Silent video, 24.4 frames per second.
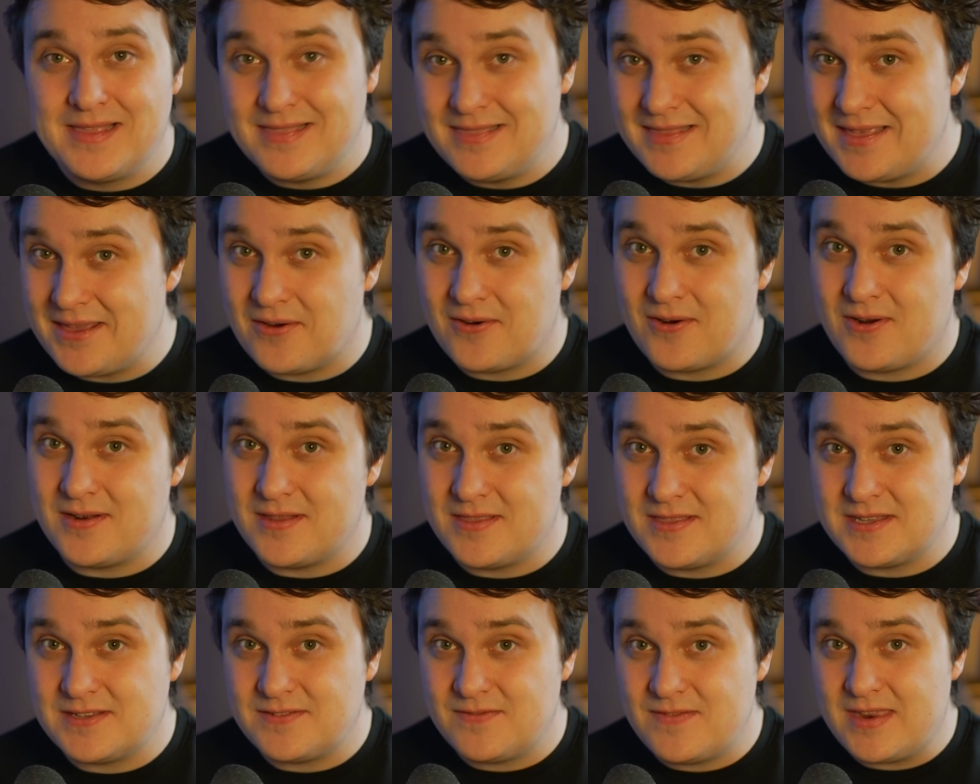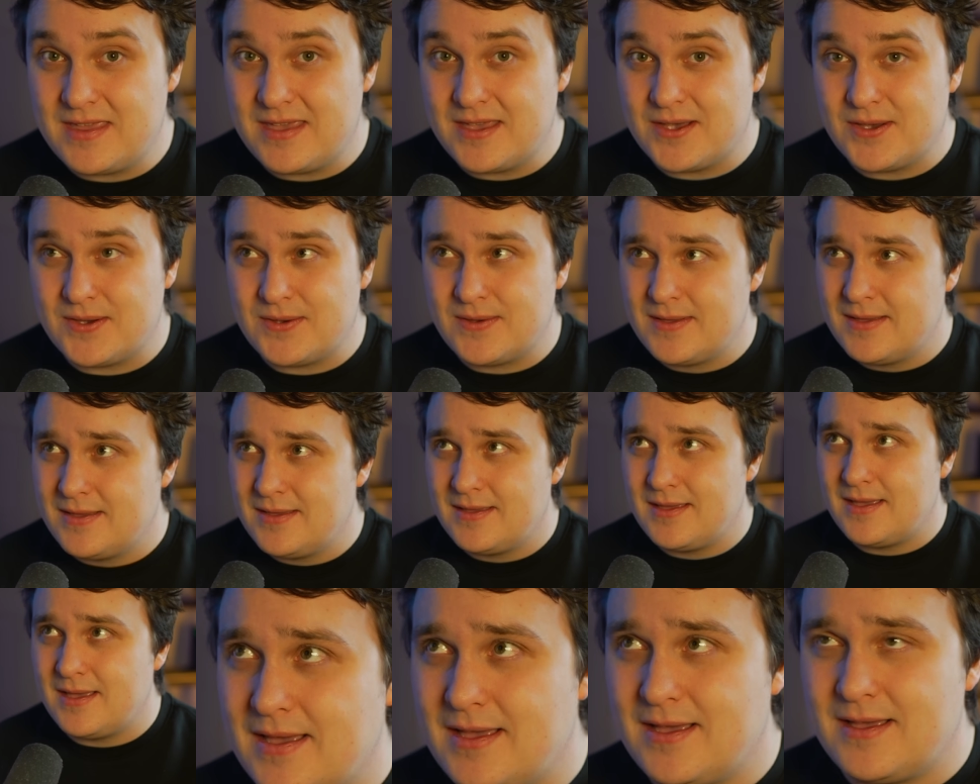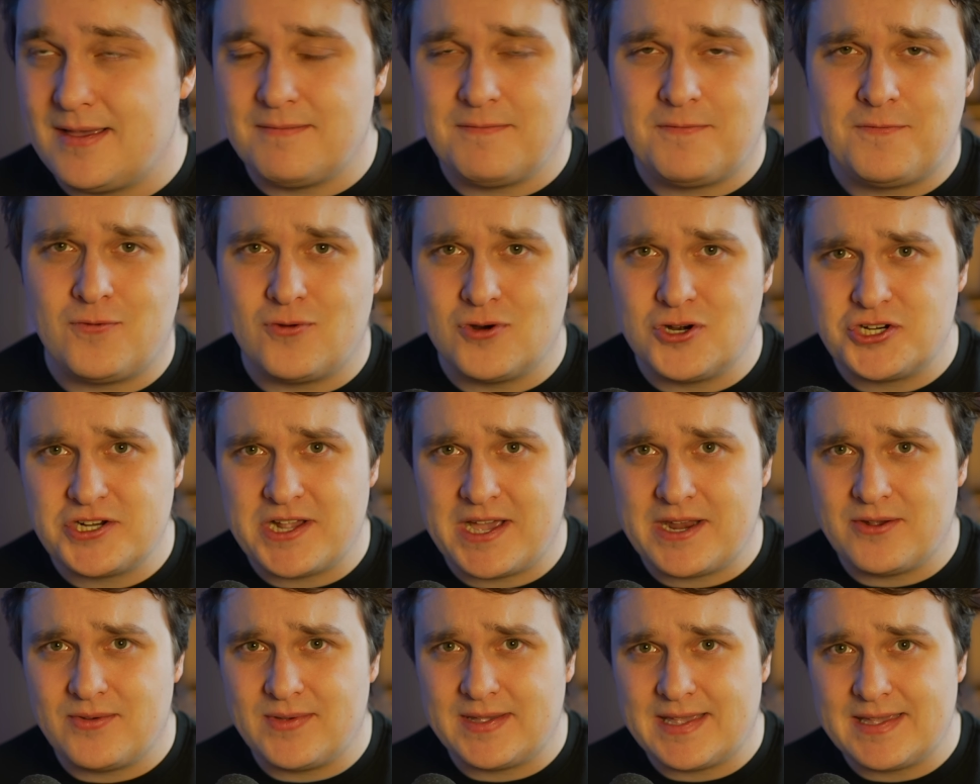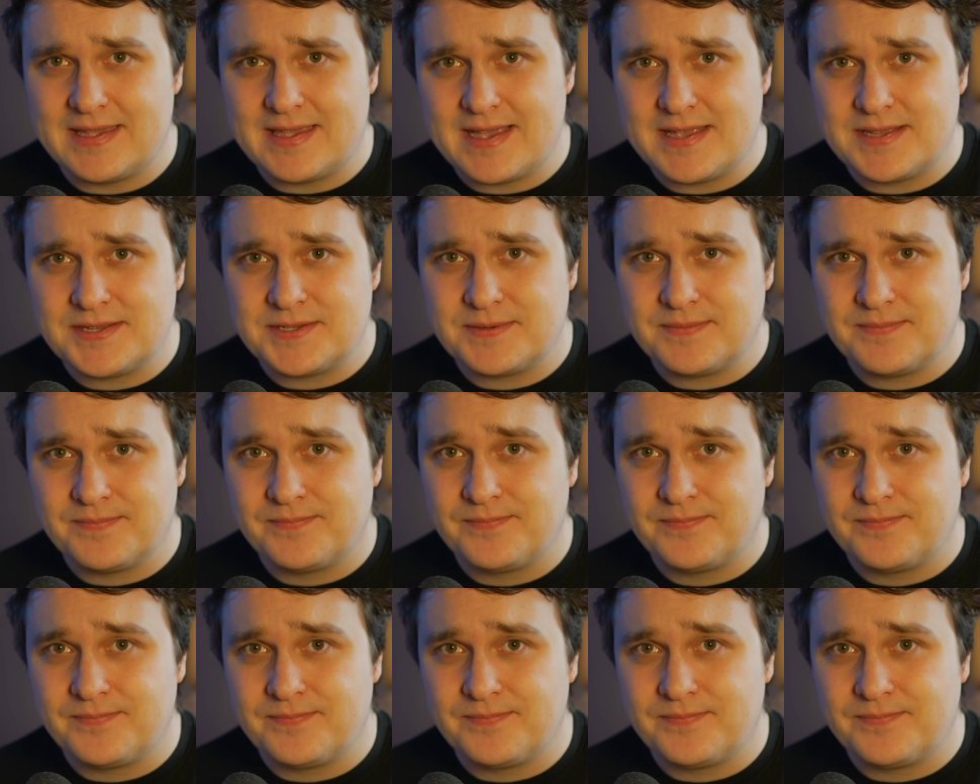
later on in this video. Foreshadowing, I guess.